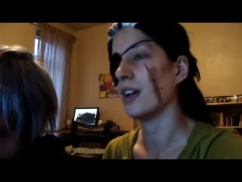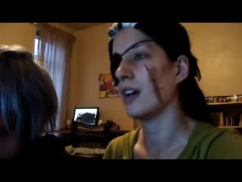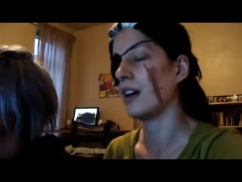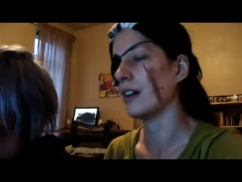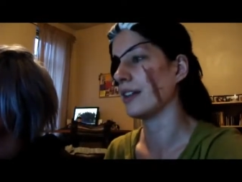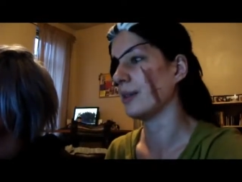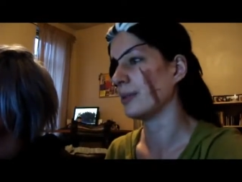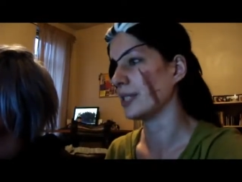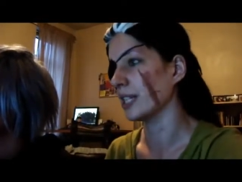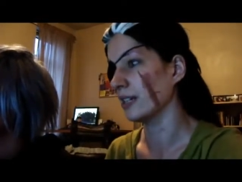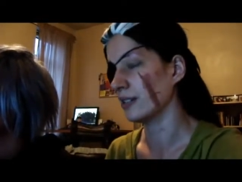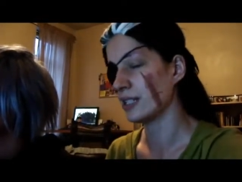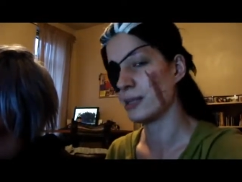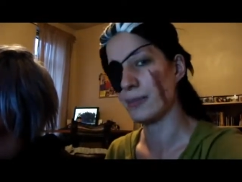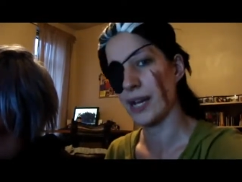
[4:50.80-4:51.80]
Ah, oh, there we
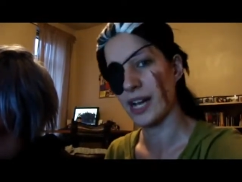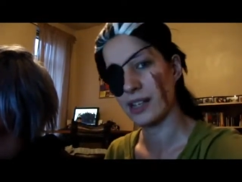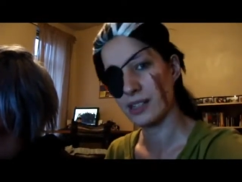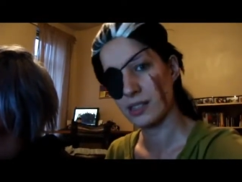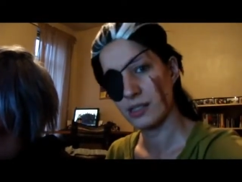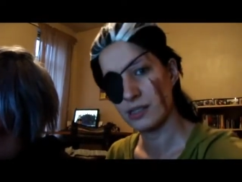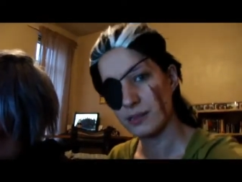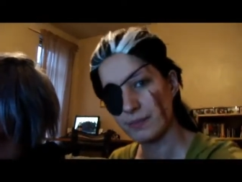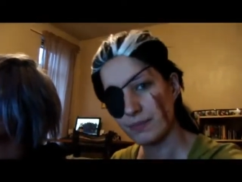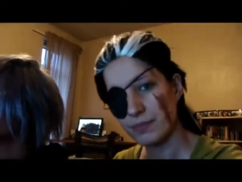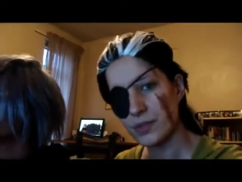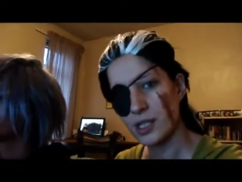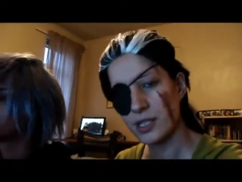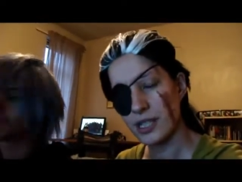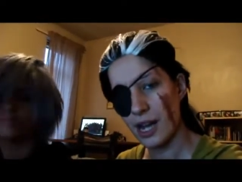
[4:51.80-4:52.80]
go, it's back.
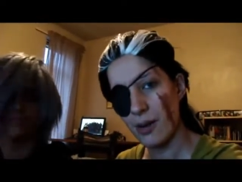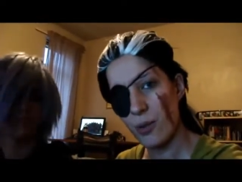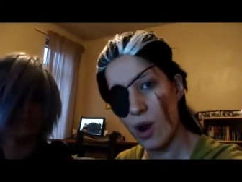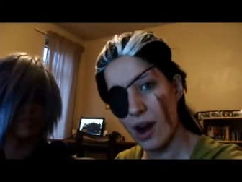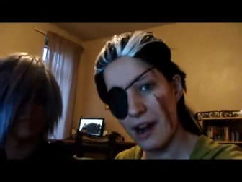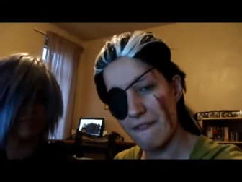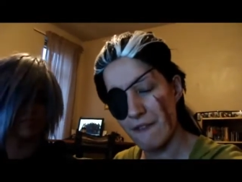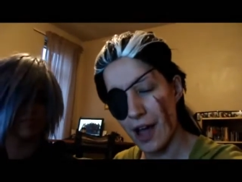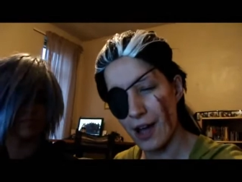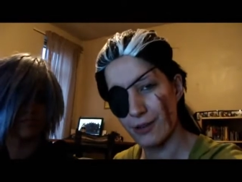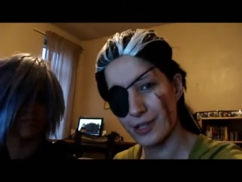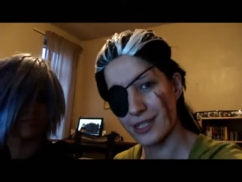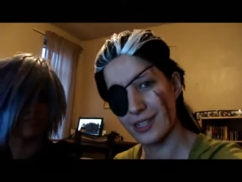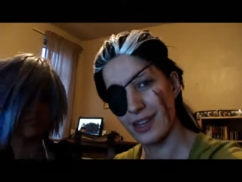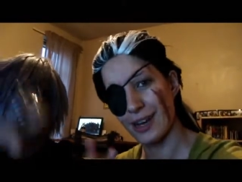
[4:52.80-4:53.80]
Don't worry,
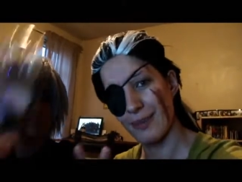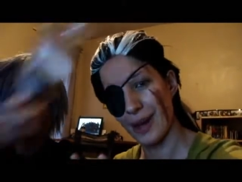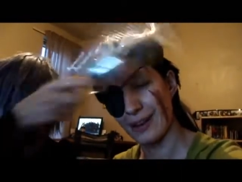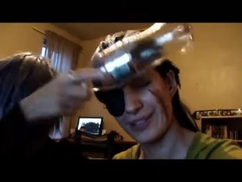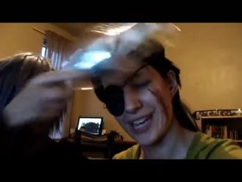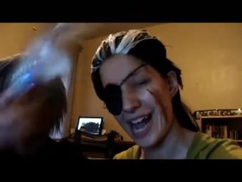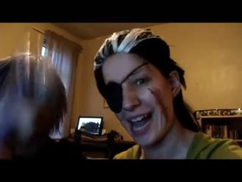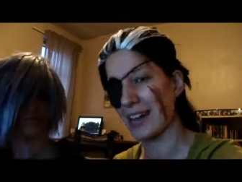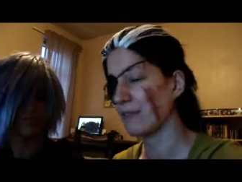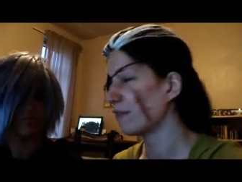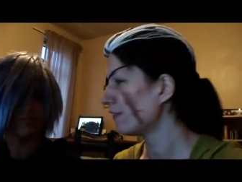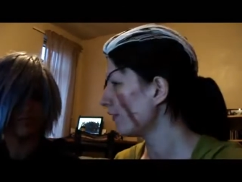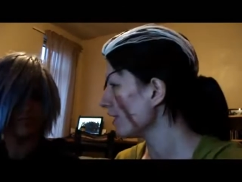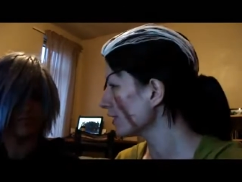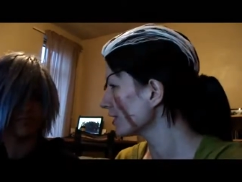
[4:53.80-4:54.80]
folks, I'm okay.
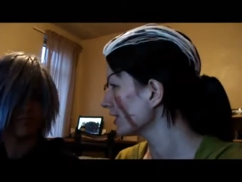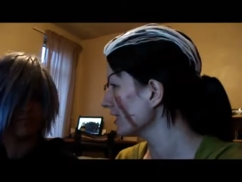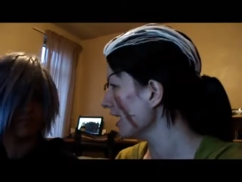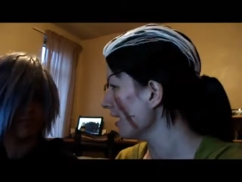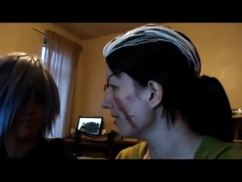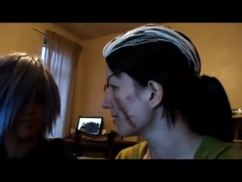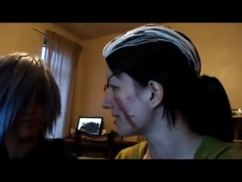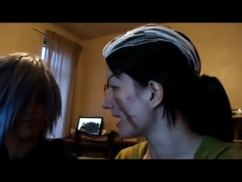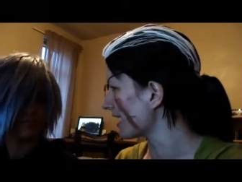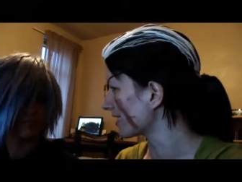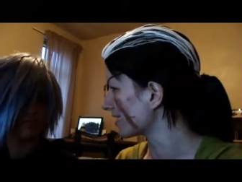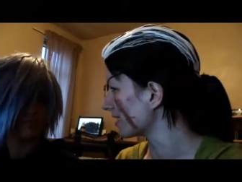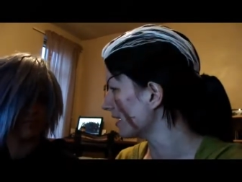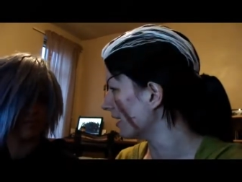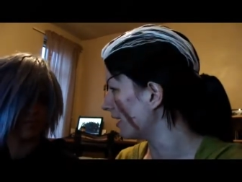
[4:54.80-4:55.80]
Fuck you,
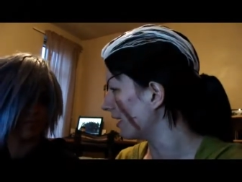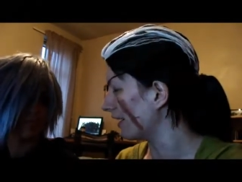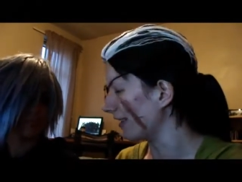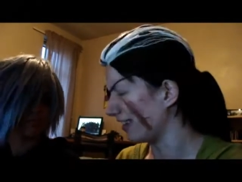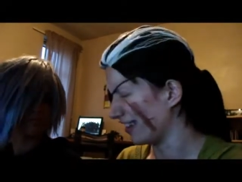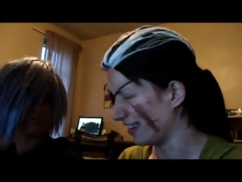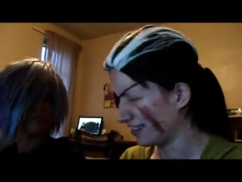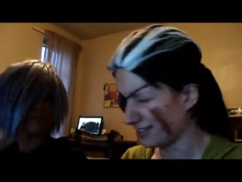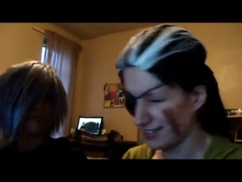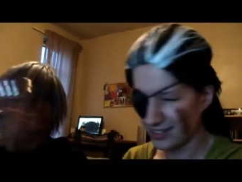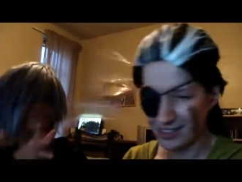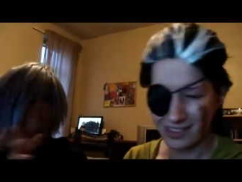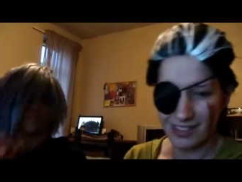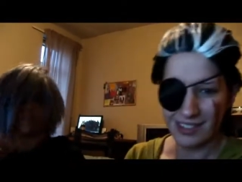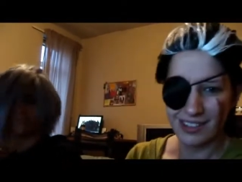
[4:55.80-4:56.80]
Zexion!
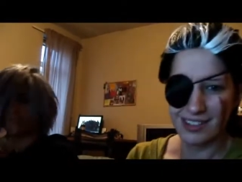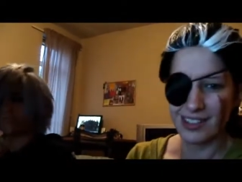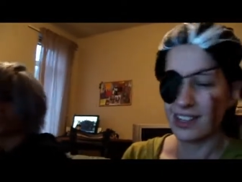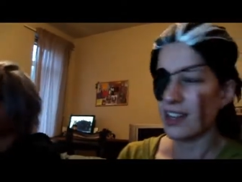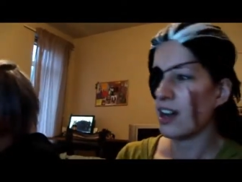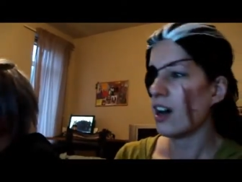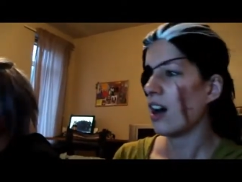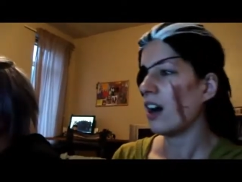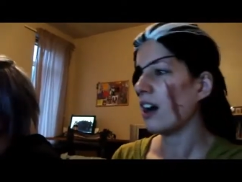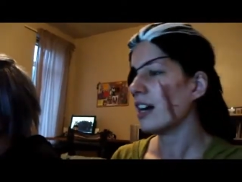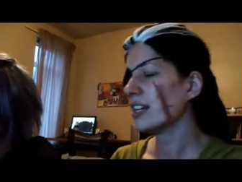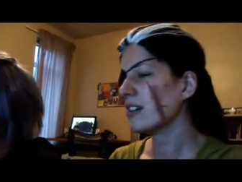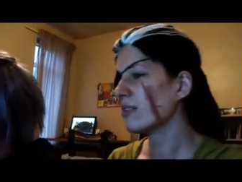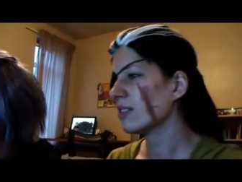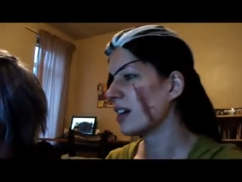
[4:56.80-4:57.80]

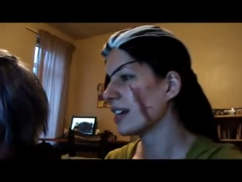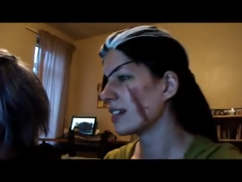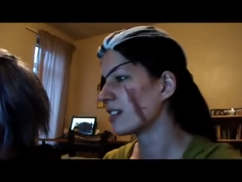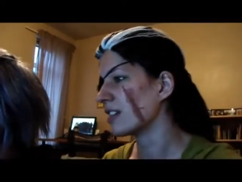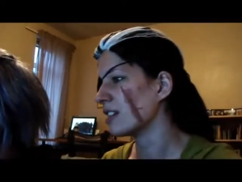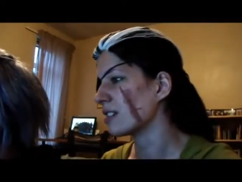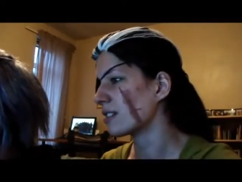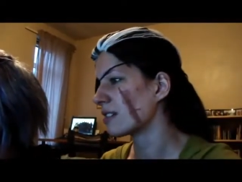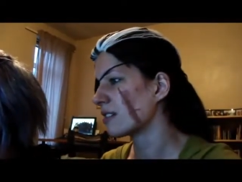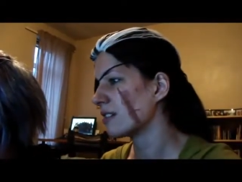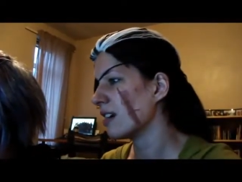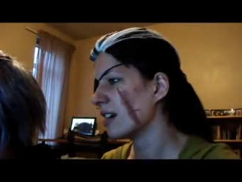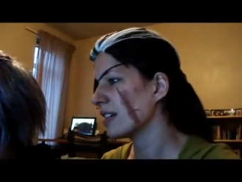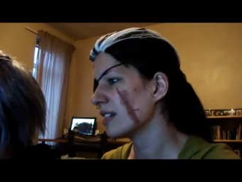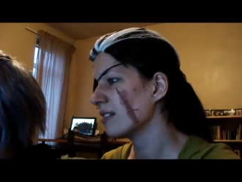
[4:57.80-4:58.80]
I don't like these...
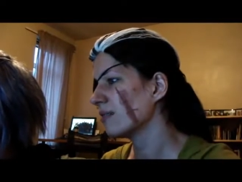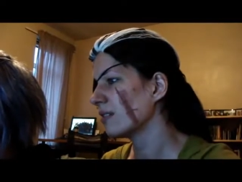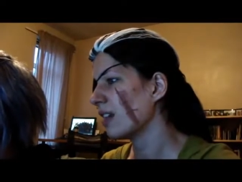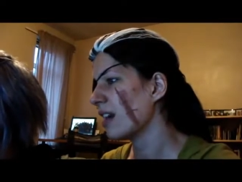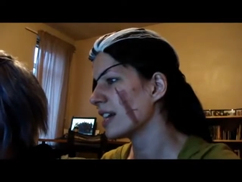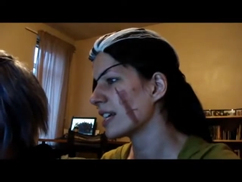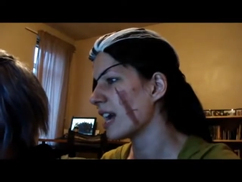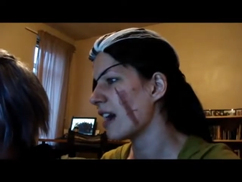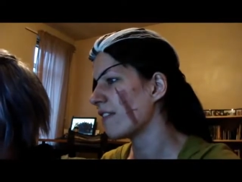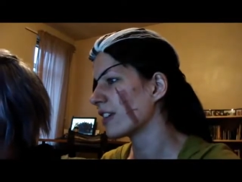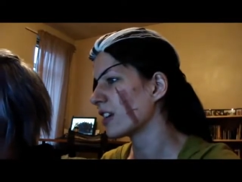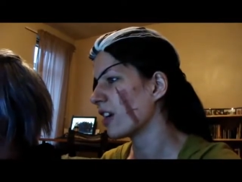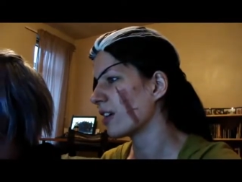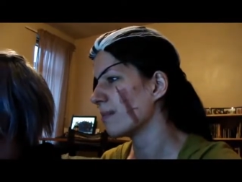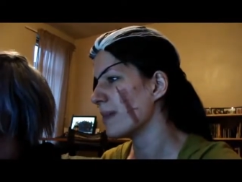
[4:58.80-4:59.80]
I don't like
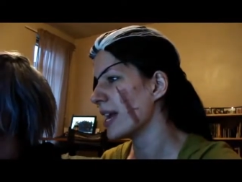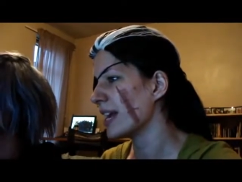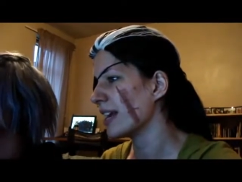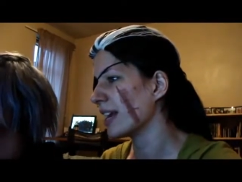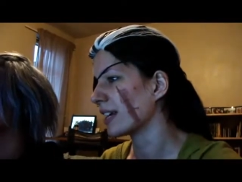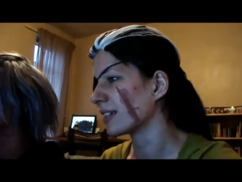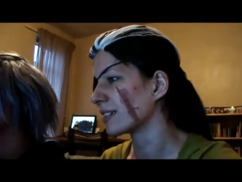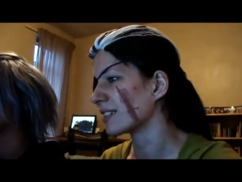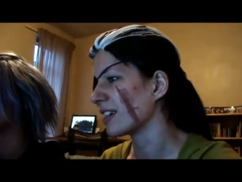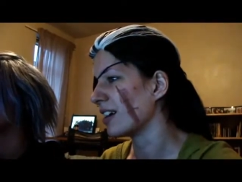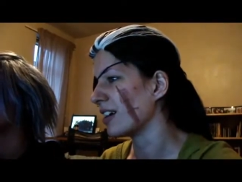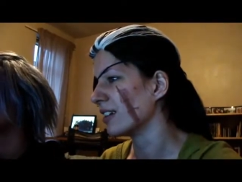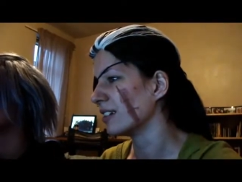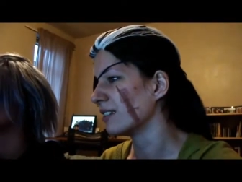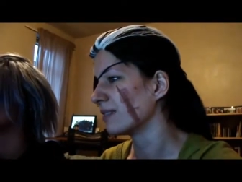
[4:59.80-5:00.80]
having our meetings
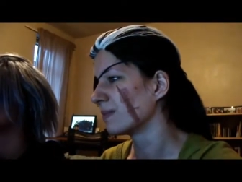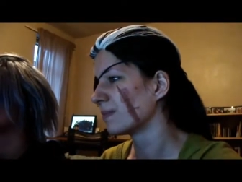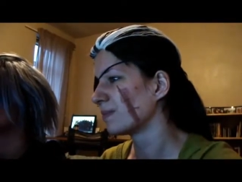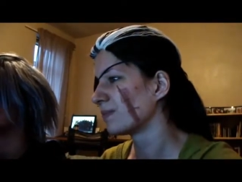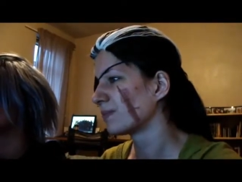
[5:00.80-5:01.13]
on...